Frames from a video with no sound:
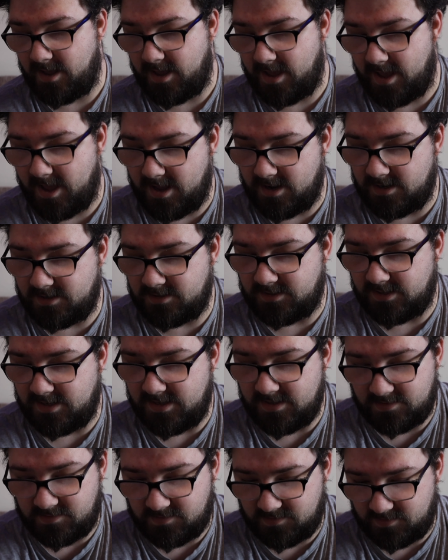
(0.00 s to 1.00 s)
and
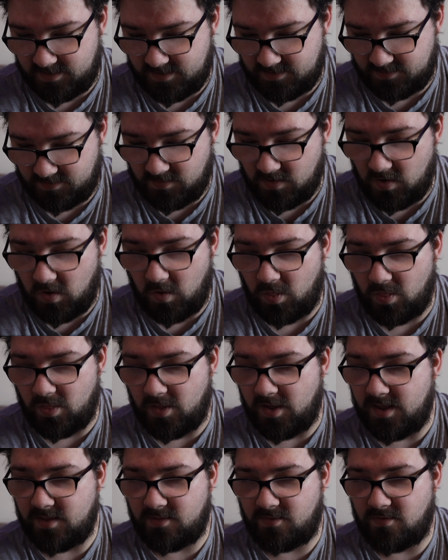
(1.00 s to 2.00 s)
it's not
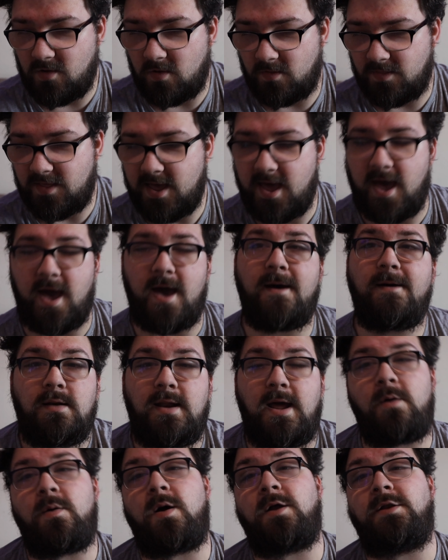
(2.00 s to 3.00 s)
there.
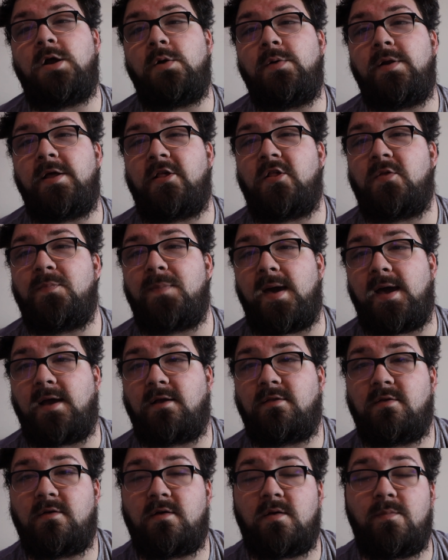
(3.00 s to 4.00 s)
Now, I don't
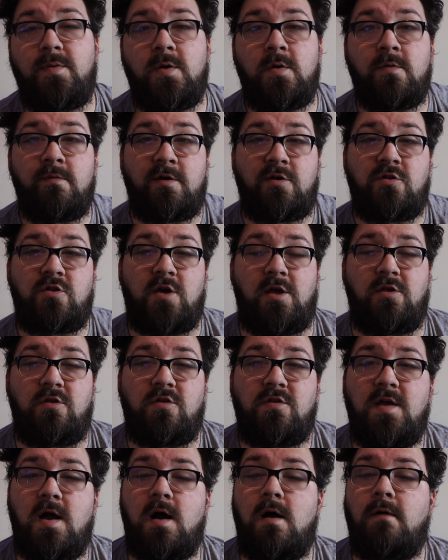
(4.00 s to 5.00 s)
expect Computer Exchange
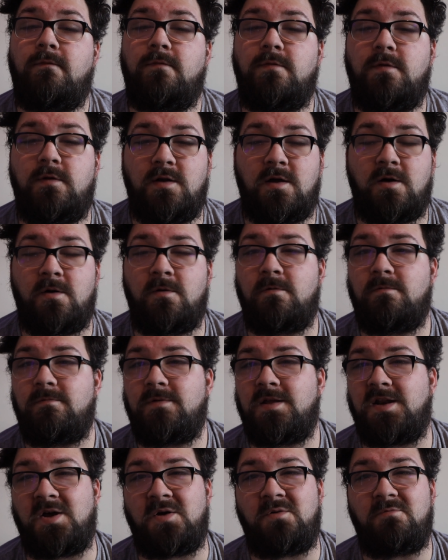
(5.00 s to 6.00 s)
staff to know,
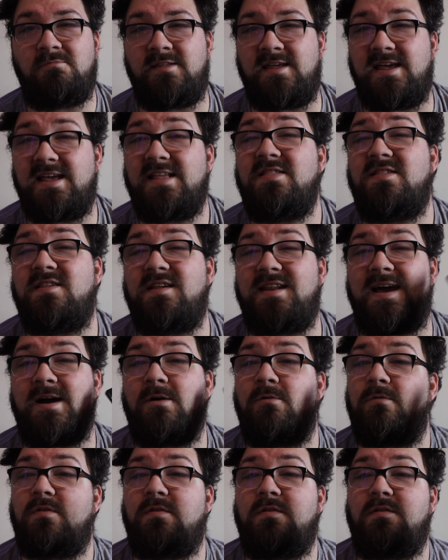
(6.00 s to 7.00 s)
the ins and
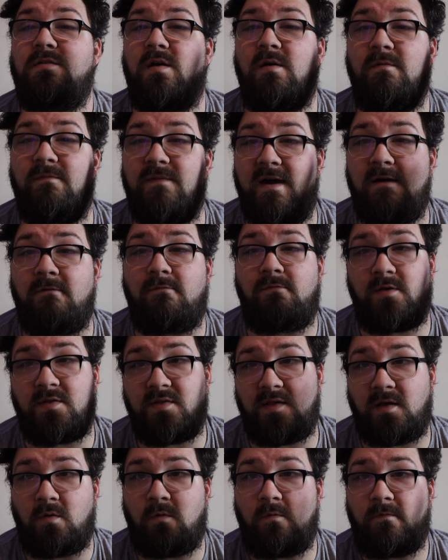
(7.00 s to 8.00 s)
outs of every
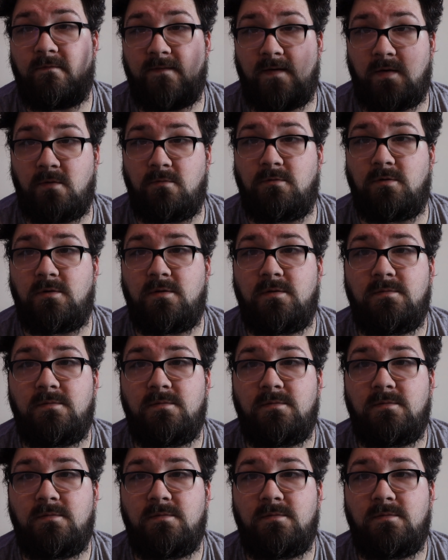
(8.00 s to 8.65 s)
single phone,